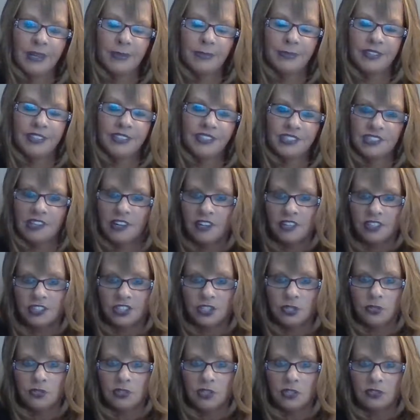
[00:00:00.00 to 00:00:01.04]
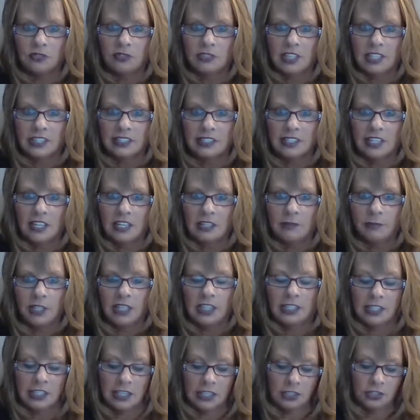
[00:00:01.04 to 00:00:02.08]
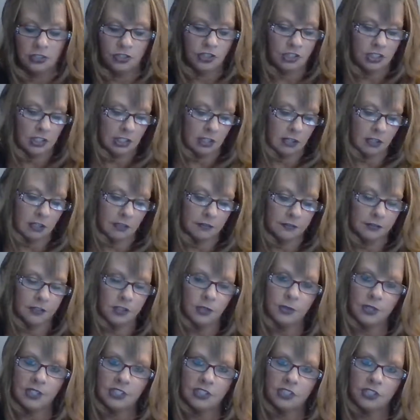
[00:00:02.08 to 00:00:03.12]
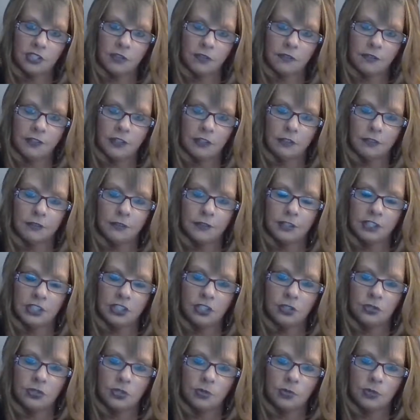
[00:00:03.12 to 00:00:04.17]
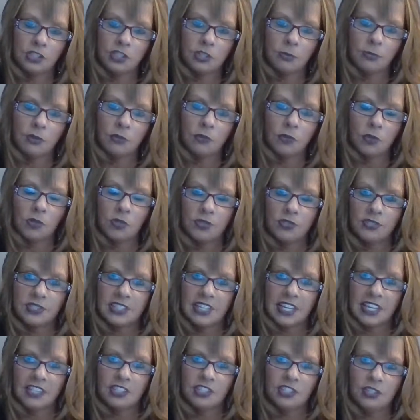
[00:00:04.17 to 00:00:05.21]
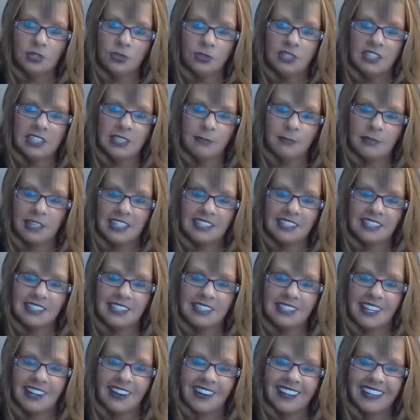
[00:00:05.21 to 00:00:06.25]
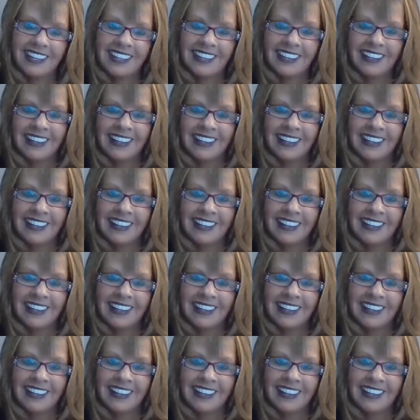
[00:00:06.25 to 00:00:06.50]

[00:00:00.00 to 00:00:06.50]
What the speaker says: Please also note that time and energy are fluid, so feel free to switch up the roles as you deem necessary.